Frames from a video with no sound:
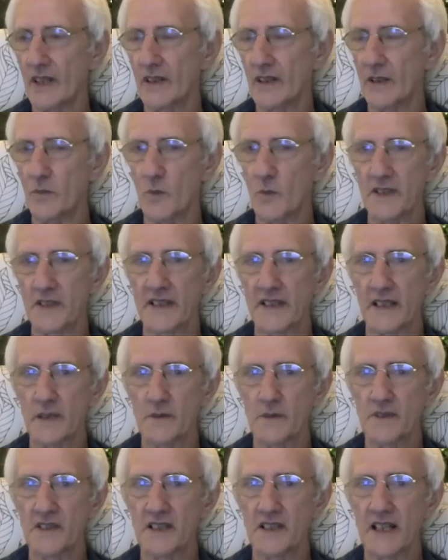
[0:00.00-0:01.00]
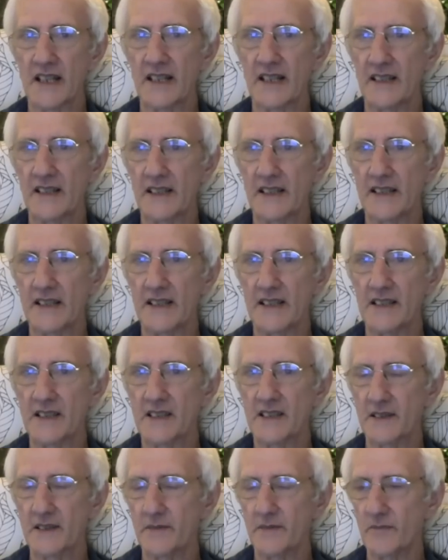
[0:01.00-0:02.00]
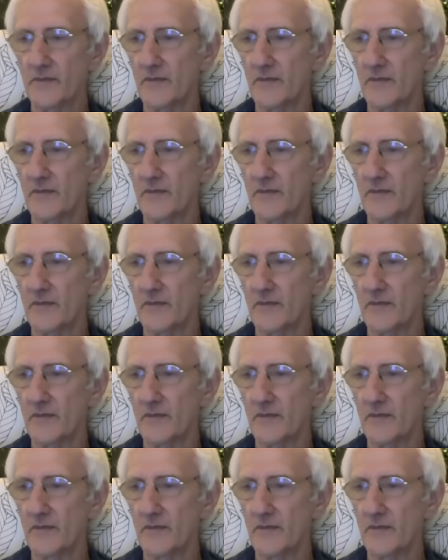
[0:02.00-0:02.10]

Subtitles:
And what I will say is,